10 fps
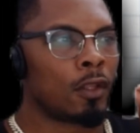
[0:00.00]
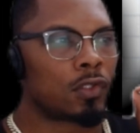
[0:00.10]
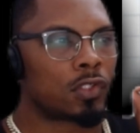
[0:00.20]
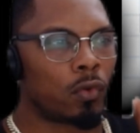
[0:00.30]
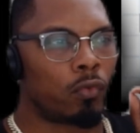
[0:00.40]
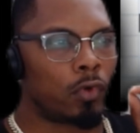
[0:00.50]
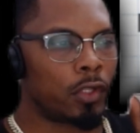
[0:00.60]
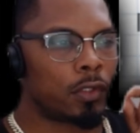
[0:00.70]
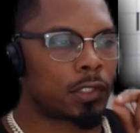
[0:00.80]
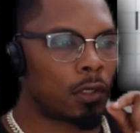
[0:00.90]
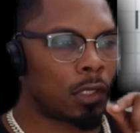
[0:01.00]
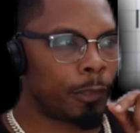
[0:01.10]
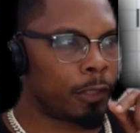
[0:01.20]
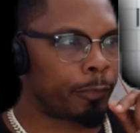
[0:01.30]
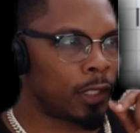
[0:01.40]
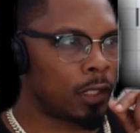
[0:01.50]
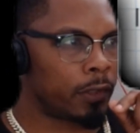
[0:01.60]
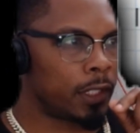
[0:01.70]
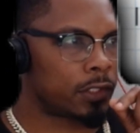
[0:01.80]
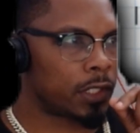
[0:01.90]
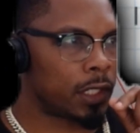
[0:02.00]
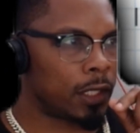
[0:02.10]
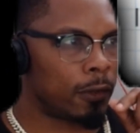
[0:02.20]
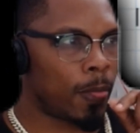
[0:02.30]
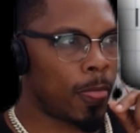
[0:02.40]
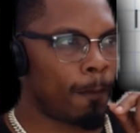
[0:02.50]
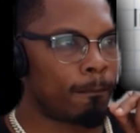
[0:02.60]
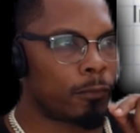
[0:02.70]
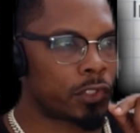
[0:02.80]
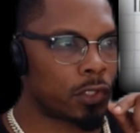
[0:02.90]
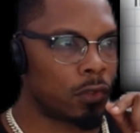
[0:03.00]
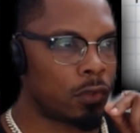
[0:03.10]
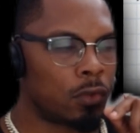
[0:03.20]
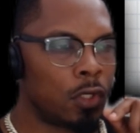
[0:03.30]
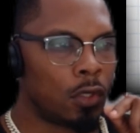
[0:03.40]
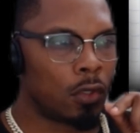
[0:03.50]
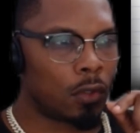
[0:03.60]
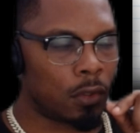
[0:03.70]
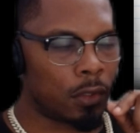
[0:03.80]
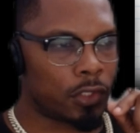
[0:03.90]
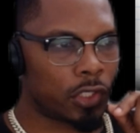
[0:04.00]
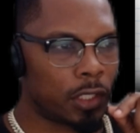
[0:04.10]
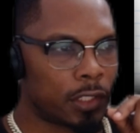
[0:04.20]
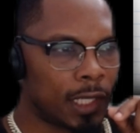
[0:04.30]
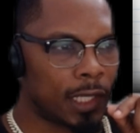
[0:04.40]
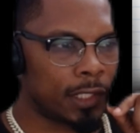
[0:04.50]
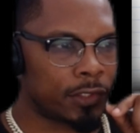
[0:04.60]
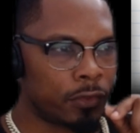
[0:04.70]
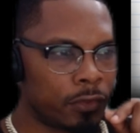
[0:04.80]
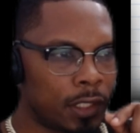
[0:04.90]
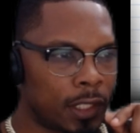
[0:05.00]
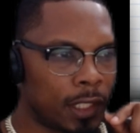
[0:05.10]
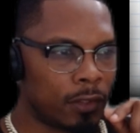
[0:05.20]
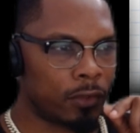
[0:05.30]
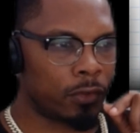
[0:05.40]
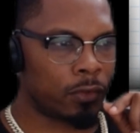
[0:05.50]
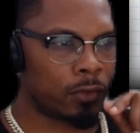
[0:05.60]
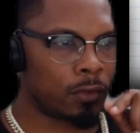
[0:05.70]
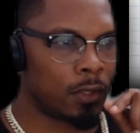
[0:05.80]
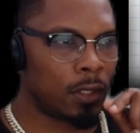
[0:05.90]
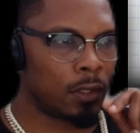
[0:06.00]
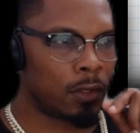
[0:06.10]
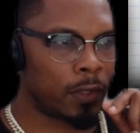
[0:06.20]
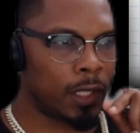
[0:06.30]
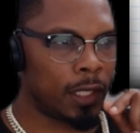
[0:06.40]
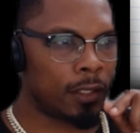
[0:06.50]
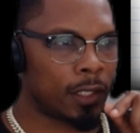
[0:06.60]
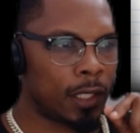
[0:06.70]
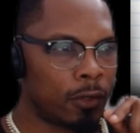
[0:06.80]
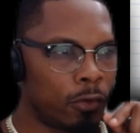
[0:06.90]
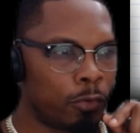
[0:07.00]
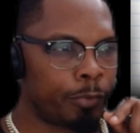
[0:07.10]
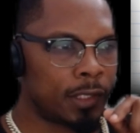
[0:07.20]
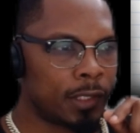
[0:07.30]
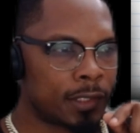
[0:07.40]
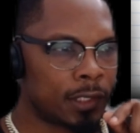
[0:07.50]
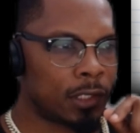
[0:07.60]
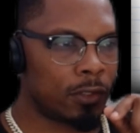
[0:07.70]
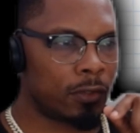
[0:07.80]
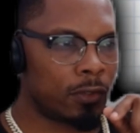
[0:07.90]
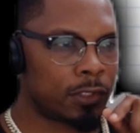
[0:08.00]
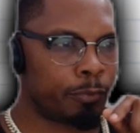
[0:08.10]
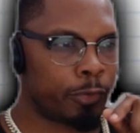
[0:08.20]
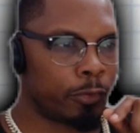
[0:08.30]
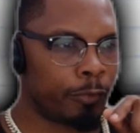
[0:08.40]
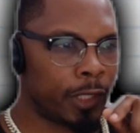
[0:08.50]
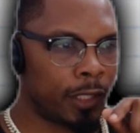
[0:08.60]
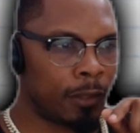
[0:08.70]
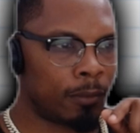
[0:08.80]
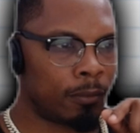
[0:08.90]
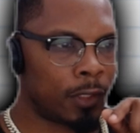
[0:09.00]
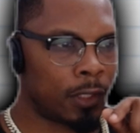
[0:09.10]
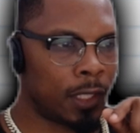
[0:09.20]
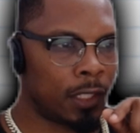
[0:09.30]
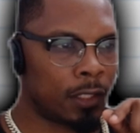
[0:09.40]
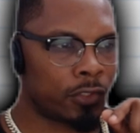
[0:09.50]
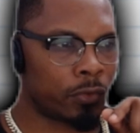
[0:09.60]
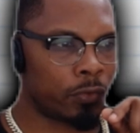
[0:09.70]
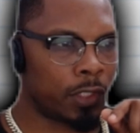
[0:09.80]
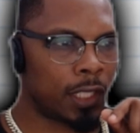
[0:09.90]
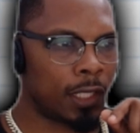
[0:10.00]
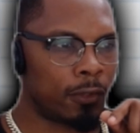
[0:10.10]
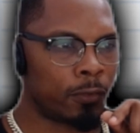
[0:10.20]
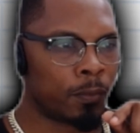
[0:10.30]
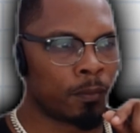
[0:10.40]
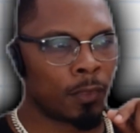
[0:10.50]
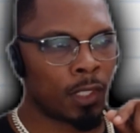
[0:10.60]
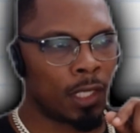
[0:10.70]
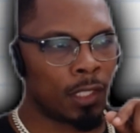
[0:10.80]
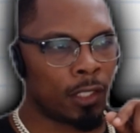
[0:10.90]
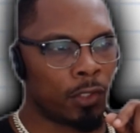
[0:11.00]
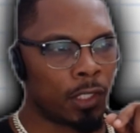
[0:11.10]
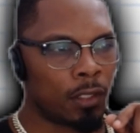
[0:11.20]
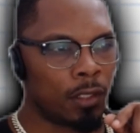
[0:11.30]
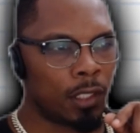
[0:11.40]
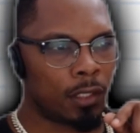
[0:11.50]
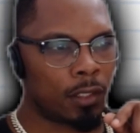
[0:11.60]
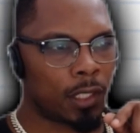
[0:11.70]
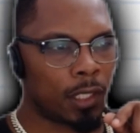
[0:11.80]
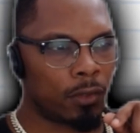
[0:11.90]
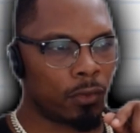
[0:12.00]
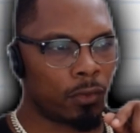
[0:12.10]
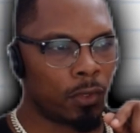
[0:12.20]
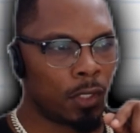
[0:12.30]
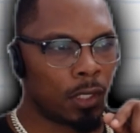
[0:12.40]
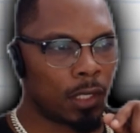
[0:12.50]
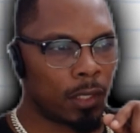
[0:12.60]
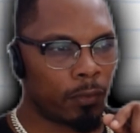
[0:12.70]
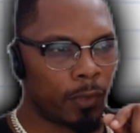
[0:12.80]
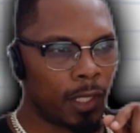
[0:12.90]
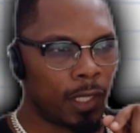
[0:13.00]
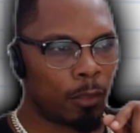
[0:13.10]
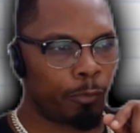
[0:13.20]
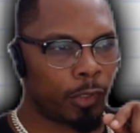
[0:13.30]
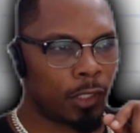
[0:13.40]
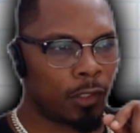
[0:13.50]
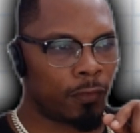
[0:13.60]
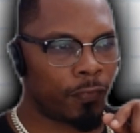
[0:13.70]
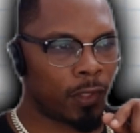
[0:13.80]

So what are you talking about, Bain? All right, check it out. So on the charts, guys, you'll get a candle, right, that opens and closes. Boom, bam. All right, there's your one candle. And then you get another candle, like right above